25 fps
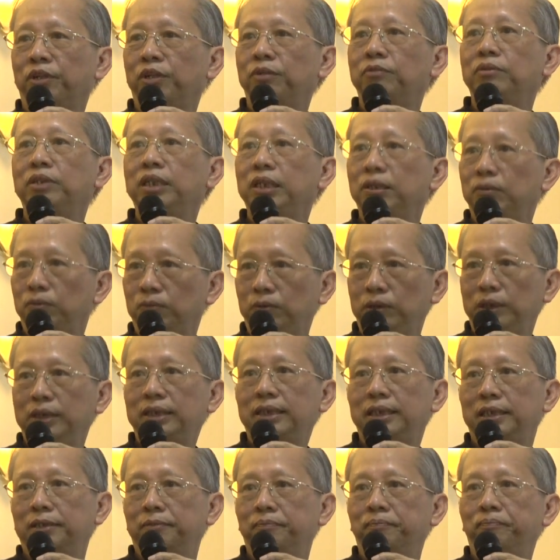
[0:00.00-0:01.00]
You need
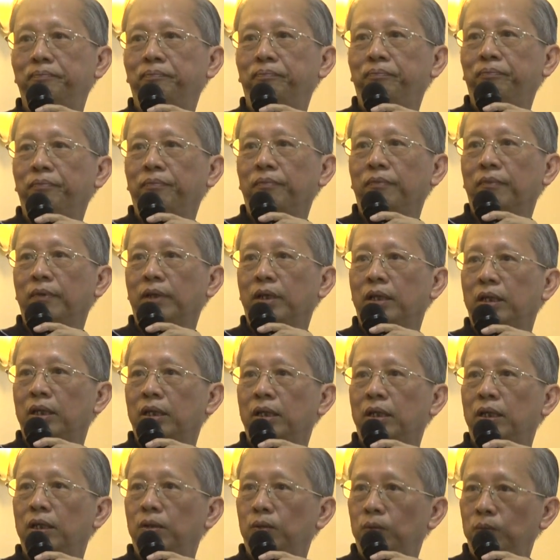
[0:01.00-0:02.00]
wisdom.
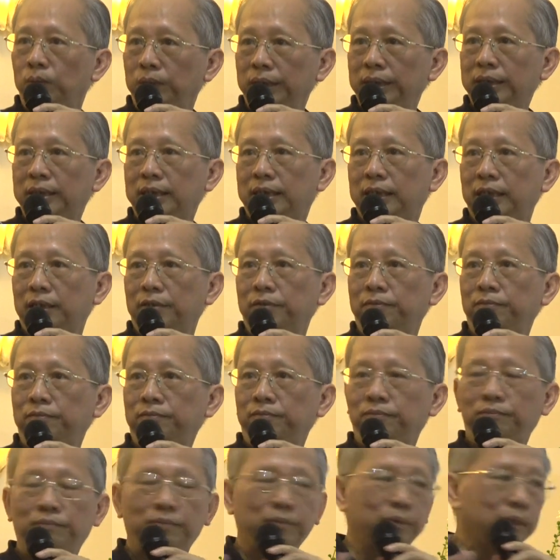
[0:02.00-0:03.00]
The wisdom
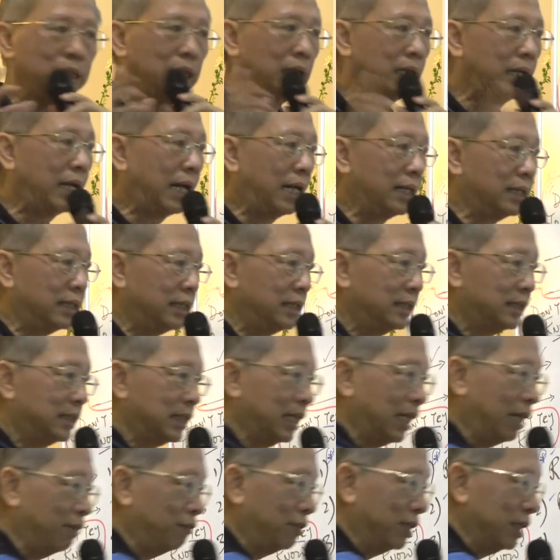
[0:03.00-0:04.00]
at this
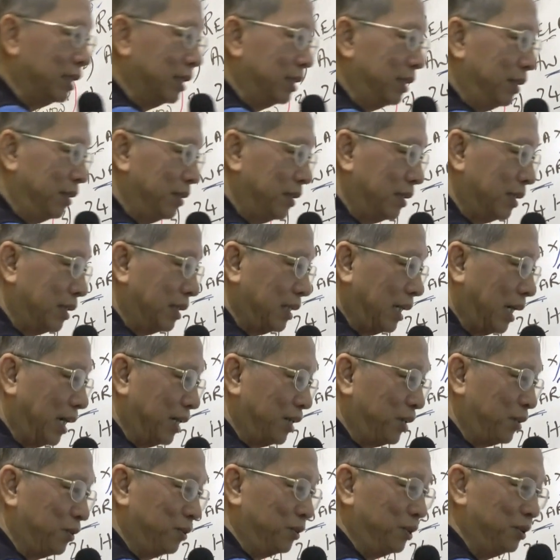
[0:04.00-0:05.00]
level, I
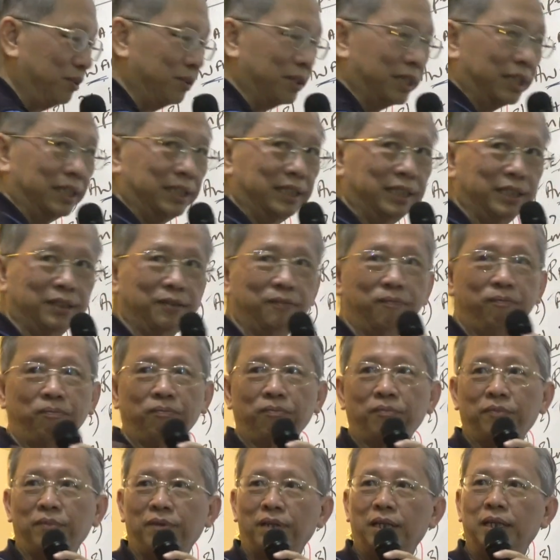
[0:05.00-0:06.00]
told you already.
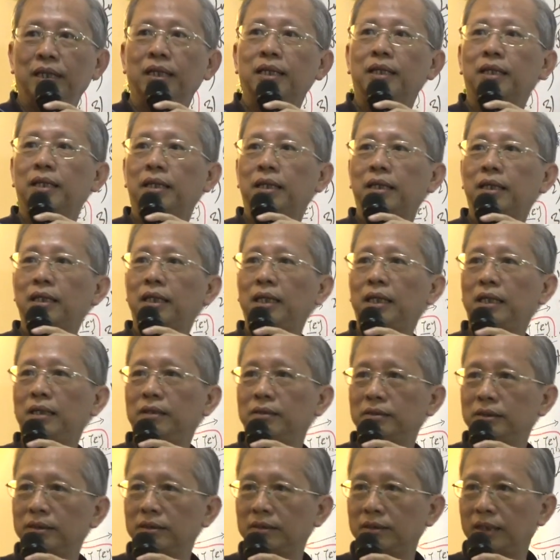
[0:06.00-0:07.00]
Think
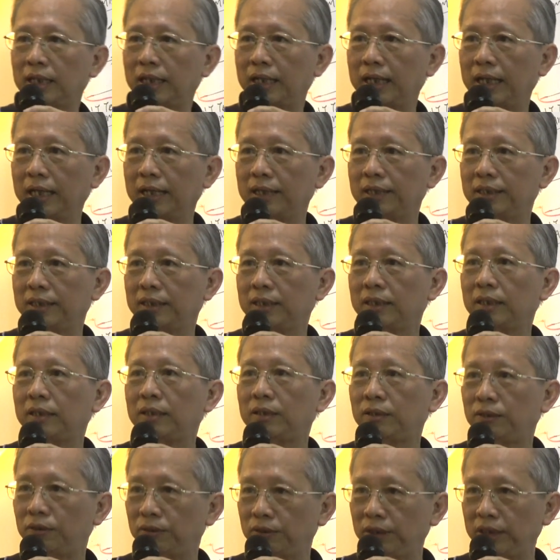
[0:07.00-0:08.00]
also like that.
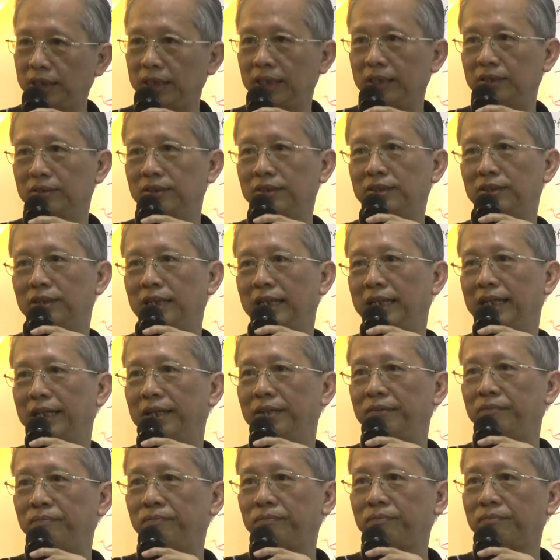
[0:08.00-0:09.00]
Don't think also like
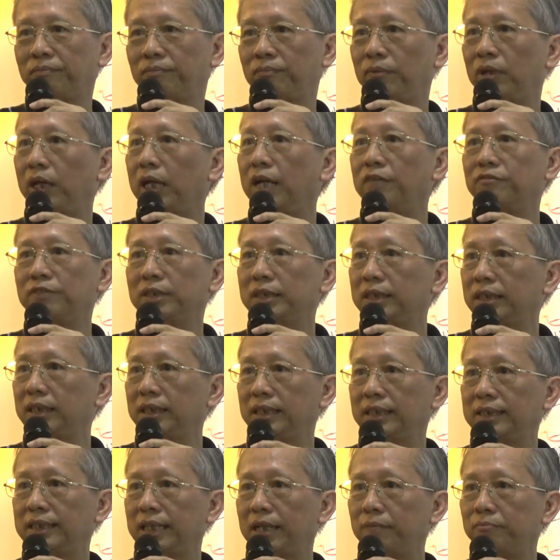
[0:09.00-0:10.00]
that. Because everything
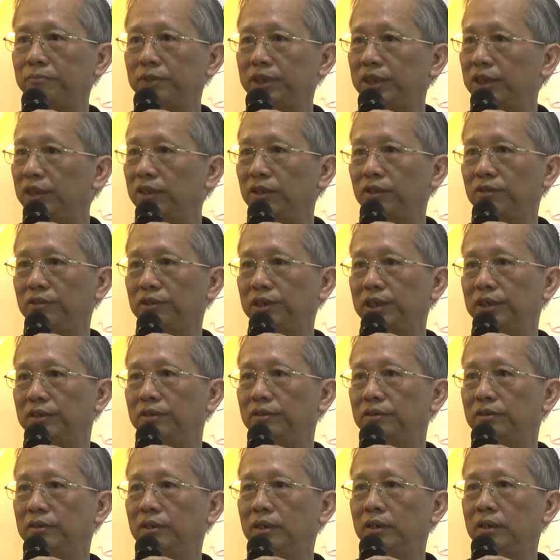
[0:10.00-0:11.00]
is empty, not real.